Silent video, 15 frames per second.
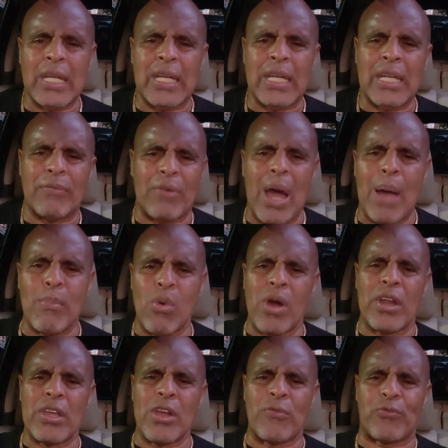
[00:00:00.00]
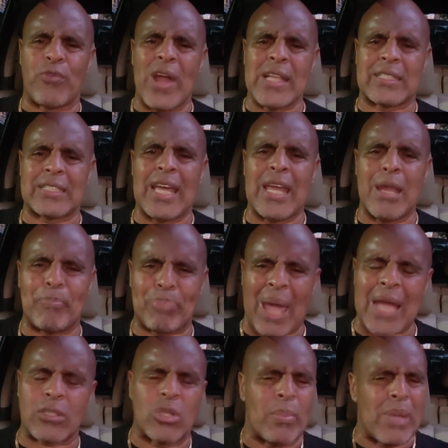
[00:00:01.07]
And if I'm one of your friends, send it
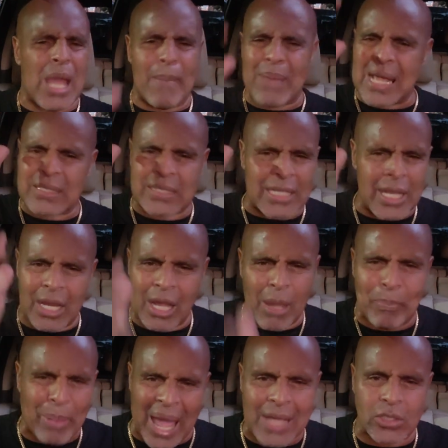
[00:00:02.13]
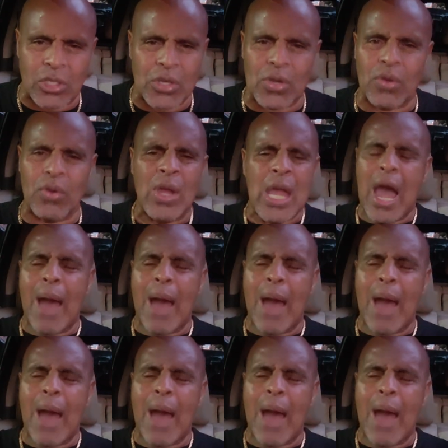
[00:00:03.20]
back to me. I'm not sending it back to you.